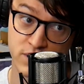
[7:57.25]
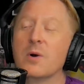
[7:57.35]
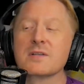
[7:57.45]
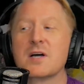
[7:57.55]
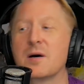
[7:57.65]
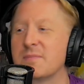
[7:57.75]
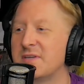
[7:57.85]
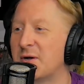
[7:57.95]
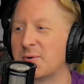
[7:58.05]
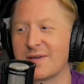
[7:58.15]
Well, Tom,
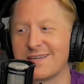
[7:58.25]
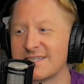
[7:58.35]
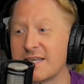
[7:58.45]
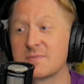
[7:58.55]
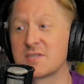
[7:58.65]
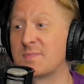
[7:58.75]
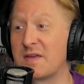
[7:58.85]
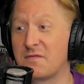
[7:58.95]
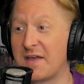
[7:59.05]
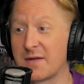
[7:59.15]
you know, because I'm such a
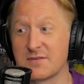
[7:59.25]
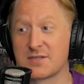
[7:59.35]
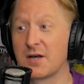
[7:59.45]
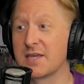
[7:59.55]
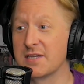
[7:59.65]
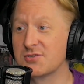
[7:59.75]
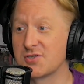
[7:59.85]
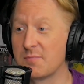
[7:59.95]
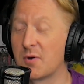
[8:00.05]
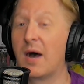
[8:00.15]
big fan of Usagi
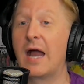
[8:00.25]
Yojimbo,